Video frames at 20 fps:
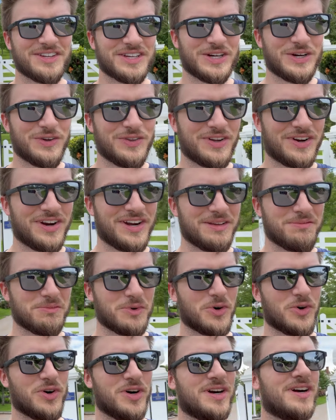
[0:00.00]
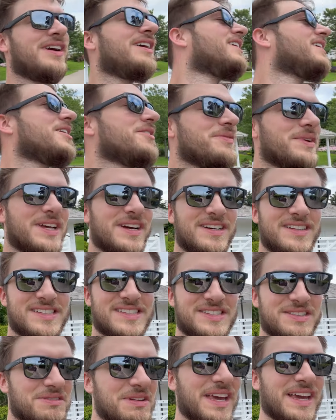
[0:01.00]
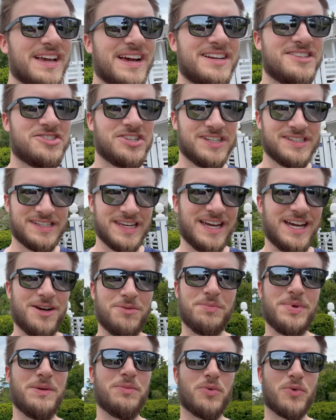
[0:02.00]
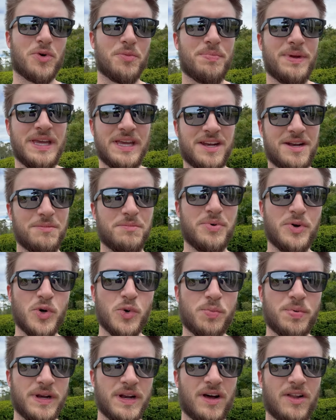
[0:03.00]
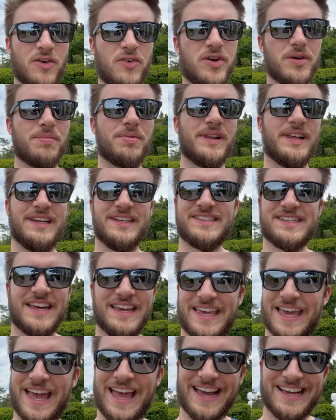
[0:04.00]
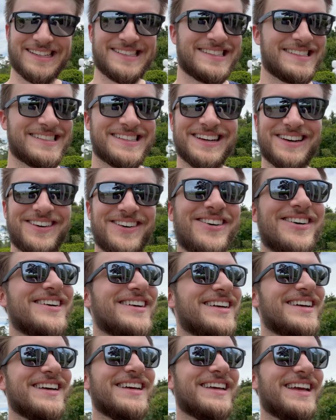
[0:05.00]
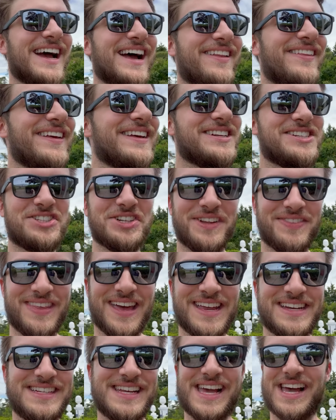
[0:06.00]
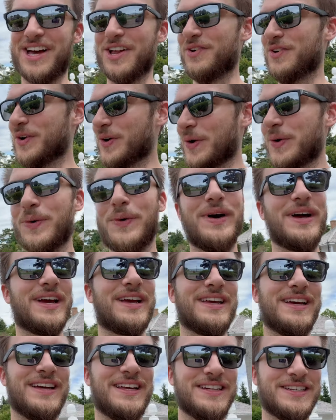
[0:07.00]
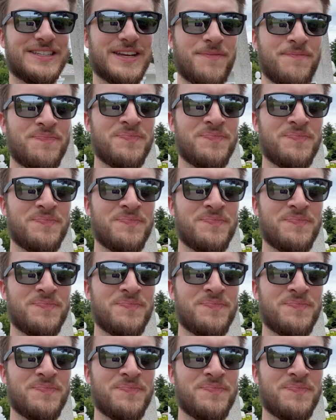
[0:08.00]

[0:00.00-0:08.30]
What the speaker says: to go there anymore because it got shut down. People were peeing and pooping all over the place, I guess. So yeah, they shut that down real quick, and